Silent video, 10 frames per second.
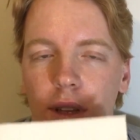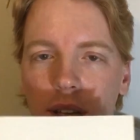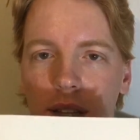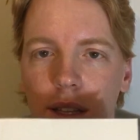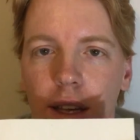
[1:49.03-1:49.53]

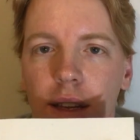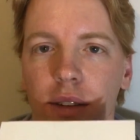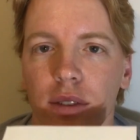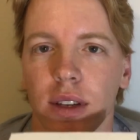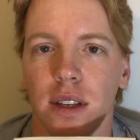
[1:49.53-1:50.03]
at the end
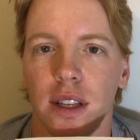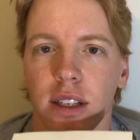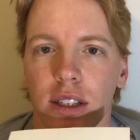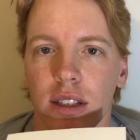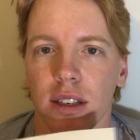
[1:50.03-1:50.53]
of it, they
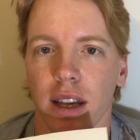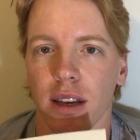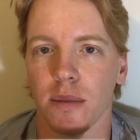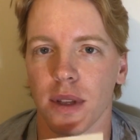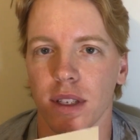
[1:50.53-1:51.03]
just
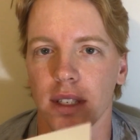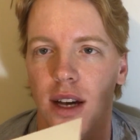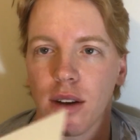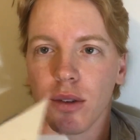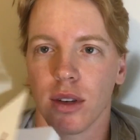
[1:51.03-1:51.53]
take up the
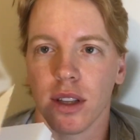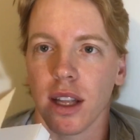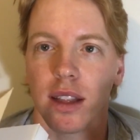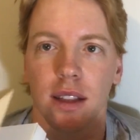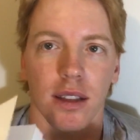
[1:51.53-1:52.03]
town, and
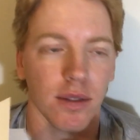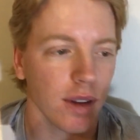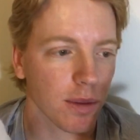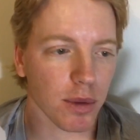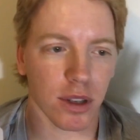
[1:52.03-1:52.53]
then the
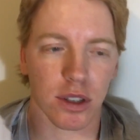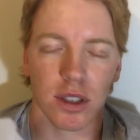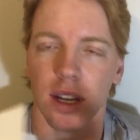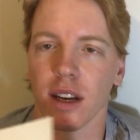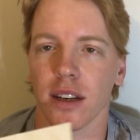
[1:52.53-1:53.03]
vampires
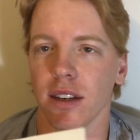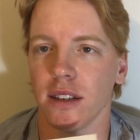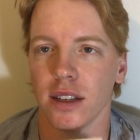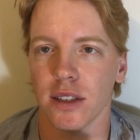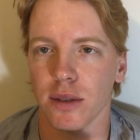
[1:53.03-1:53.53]
just kind
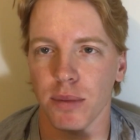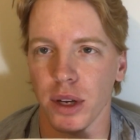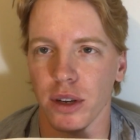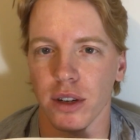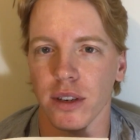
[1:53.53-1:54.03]
of
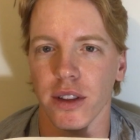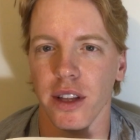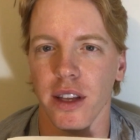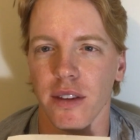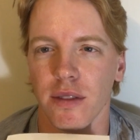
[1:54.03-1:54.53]
disappear and
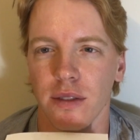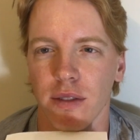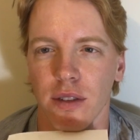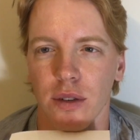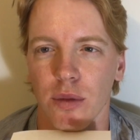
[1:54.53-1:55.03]
leave,
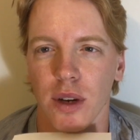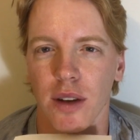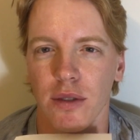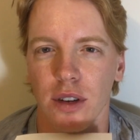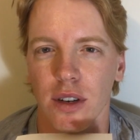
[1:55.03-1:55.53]
or
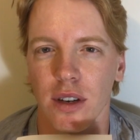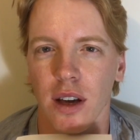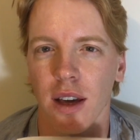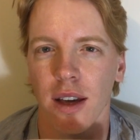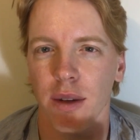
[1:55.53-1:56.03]
whatever, and
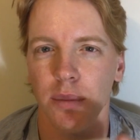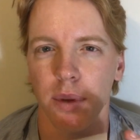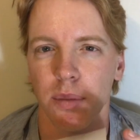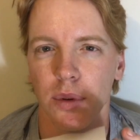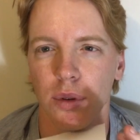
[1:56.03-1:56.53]

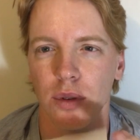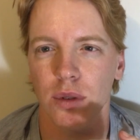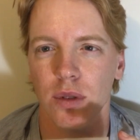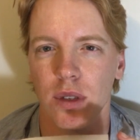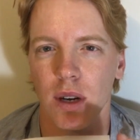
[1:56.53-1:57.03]
people
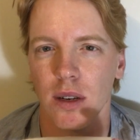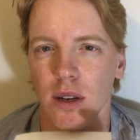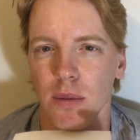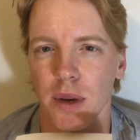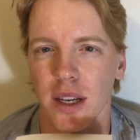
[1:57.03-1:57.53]
start to
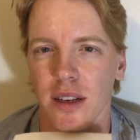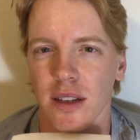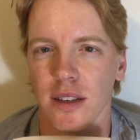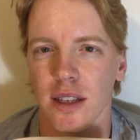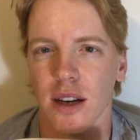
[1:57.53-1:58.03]
come back into
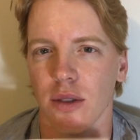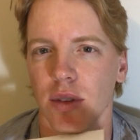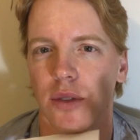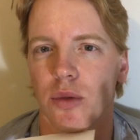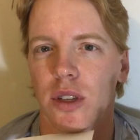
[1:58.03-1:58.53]
the town
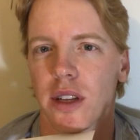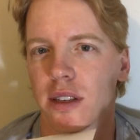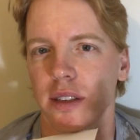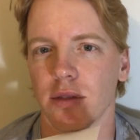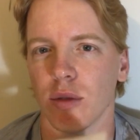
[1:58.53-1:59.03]
and
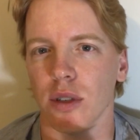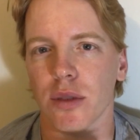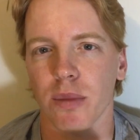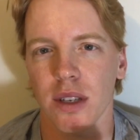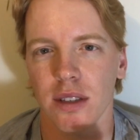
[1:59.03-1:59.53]
realize
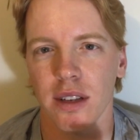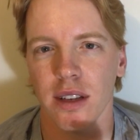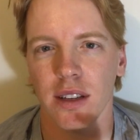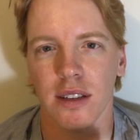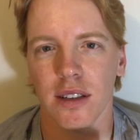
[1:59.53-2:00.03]
everyone's missing, and